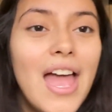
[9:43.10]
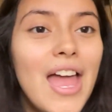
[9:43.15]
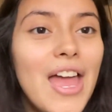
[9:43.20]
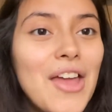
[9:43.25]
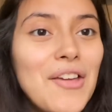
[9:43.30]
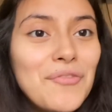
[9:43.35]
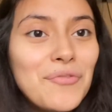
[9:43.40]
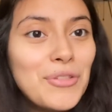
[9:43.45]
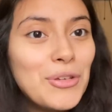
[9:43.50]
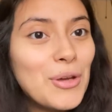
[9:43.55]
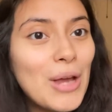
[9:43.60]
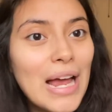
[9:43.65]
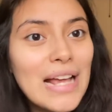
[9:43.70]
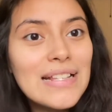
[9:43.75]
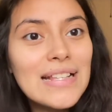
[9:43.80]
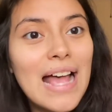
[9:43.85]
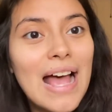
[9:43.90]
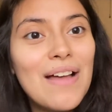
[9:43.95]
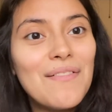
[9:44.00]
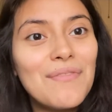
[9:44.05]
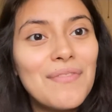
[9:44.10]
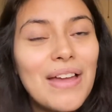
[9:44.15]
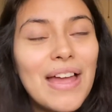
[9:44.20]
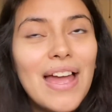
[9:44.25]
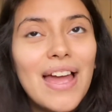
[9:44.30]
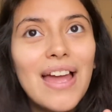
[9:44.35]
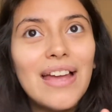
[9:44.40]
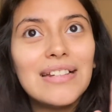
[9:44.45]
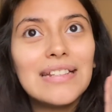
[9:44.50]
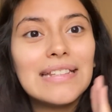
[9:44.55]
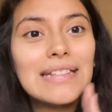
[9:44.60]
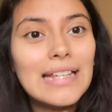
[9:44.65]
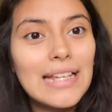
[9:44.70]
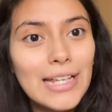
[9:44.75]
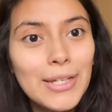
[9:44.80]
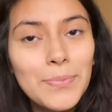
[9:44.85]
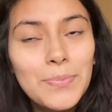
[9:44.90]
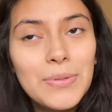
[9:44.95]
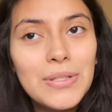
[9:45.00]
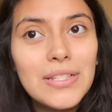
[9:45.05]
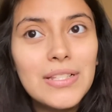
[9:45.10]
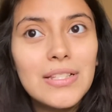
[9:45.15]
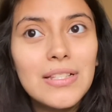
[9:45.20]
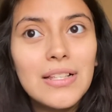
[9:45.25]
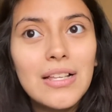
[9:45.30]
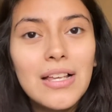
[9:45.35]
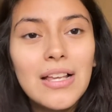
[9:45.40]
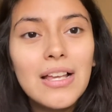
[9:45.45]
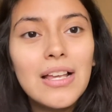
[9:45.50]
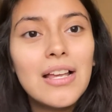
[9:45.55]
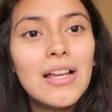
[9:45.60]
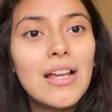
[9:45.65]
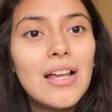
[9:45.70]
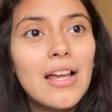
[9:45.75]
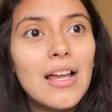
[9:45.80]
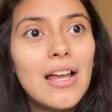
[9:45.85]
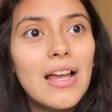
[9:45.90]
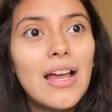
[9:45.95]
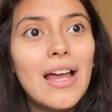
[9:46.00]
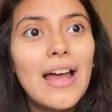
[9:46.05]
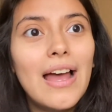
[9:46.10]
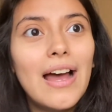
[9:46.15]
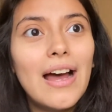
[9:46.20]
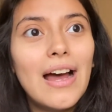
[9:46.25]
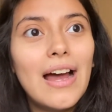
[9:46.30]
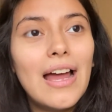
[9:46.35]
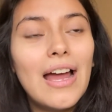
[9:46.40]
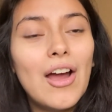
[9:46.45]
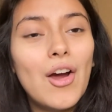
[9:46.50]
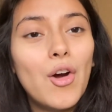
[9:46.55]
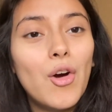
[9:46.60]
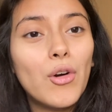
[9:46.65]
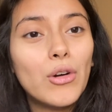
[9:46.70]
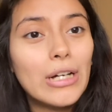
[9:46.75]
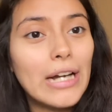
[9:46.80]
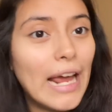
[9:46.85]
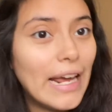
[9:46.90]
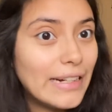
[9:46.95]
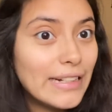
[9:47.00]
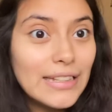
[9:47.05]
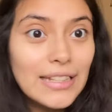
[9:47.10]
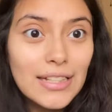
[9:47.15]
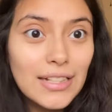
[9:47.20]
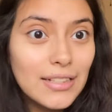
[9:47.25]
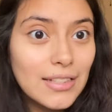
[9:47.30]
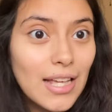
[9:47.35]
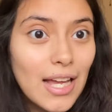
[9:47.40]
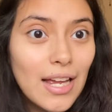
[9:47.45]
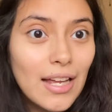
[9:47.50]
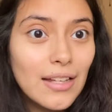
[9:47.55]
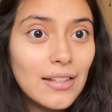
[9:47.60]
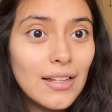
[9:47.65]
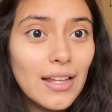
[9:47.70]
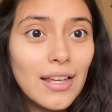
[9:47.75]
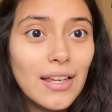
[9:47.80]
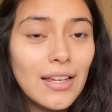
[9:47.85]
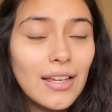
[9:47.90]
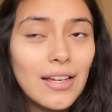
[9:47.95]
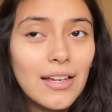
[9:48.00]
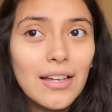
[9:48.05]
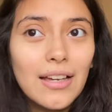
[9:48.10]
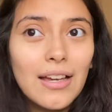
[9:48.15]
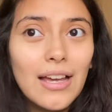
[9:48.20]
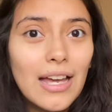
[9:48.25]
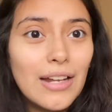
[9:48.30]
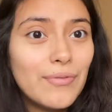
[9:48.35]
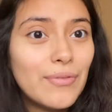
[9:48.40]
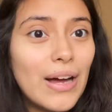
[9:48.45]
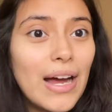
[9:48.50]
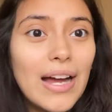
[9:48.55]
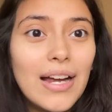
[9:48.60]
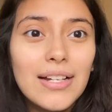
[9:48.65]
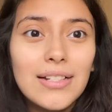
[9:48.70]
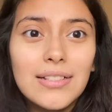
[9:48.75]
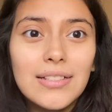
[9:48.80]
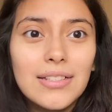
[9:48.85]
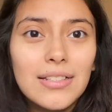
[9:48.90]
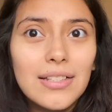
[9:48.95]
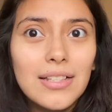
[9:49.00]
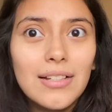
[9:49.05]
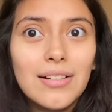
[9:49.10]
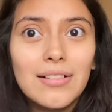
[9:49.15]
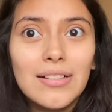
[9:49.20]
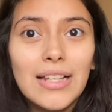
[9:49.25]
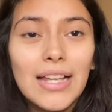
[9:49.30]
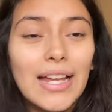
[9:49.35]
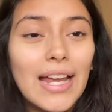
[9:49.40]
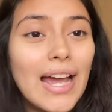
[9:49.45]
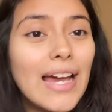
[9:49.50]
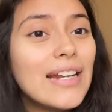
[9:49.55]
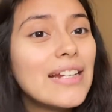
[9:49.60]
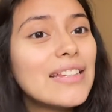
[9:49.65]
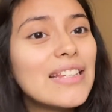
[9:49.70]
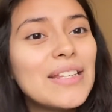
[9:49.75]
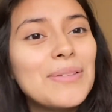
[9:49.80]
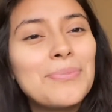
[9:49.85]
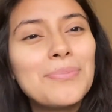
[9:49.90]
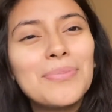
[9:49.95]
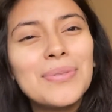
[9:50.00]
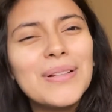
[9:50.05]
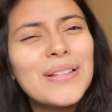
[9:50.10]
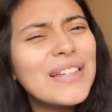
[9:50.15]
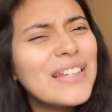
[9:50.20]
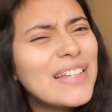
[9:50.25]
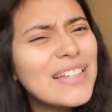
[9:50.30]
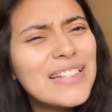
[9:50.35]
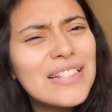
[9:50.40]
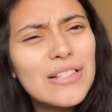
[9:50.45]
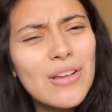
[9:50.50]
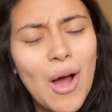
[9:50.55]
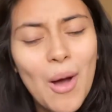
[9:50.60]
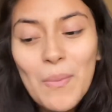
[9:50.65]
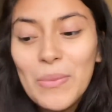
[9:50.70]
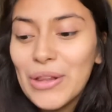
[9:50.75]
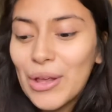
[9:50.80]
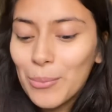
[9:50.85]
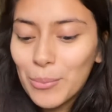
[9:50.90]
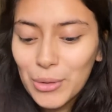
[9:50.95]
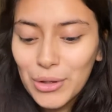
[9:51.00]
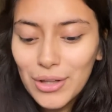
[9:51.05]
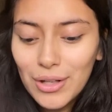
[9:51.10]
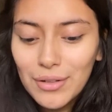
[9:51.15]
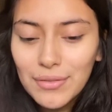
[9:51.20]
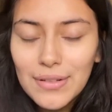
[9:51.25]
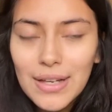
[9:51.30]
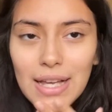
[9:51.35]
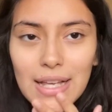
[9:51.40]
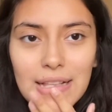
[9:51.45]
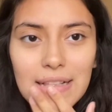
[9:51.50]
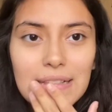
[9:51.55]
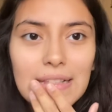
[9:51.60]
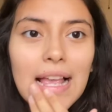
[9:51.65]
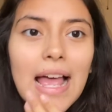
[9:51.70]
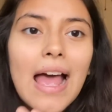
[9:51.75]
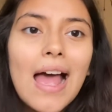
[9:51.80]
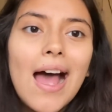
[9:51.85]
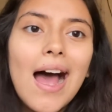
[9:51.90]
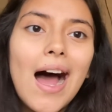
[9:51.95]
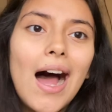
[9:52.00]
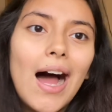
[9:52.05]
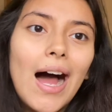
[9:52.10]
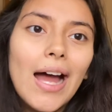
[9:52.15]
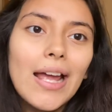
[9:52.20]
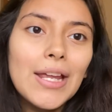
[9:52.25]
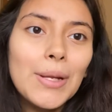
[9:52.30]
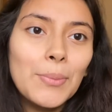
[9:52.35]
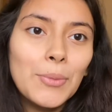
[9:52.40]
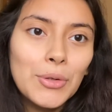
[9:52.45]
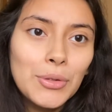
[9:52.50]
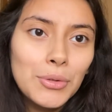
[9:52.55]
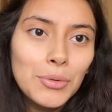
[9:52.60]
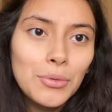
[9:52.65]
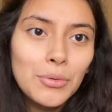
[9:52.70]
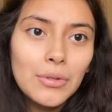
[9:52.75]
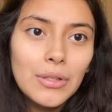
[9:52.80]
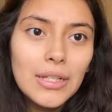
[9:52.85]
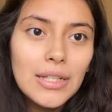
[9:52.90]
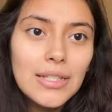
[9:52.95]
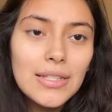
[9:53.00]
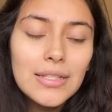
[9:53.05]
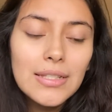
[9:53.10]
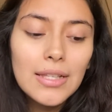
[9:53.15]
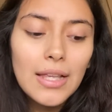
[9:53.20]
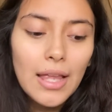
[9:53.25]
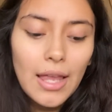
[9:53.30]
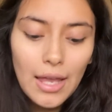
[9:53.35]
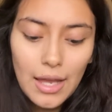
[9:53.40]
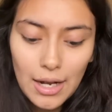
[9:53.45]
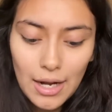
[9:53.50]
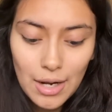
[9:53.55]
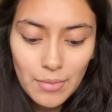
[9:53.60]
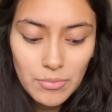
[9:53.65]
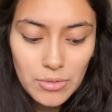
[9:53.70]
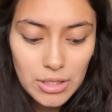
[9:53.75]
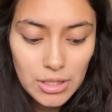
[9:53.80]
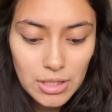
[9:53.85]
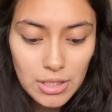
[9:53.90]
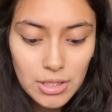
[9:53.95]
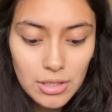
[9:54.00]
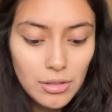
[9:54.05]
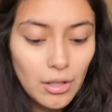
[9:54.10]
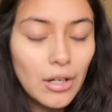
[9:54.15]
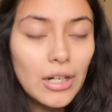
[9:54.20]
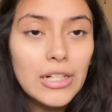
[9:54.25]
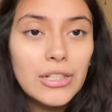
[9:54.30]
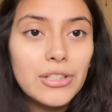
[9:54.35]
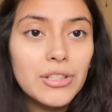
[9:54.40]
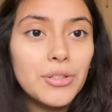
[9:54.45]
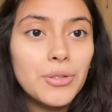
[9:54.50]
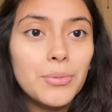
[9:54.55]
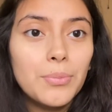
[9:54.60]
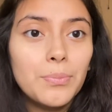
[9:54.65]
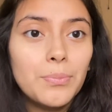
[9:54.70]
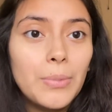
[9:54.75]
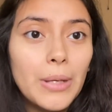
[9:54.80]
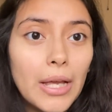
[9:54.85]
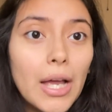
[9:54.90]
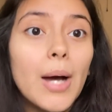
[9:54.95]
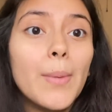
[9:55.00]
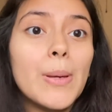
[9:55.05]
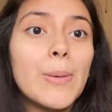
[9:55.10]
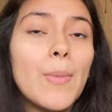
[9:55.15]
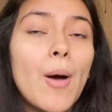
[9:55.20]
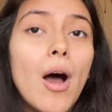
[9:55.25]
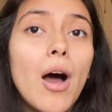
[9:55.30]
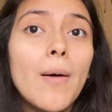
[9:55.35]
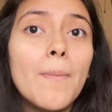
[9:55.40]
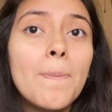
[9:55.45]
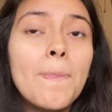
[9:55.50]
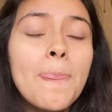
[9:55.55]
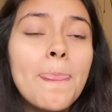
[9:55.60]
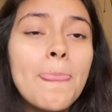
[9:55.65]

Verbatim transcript: if you guys have tips or anything like that, like advice, like anything, please comment down below because I am clueless and I'm just starting to become a mom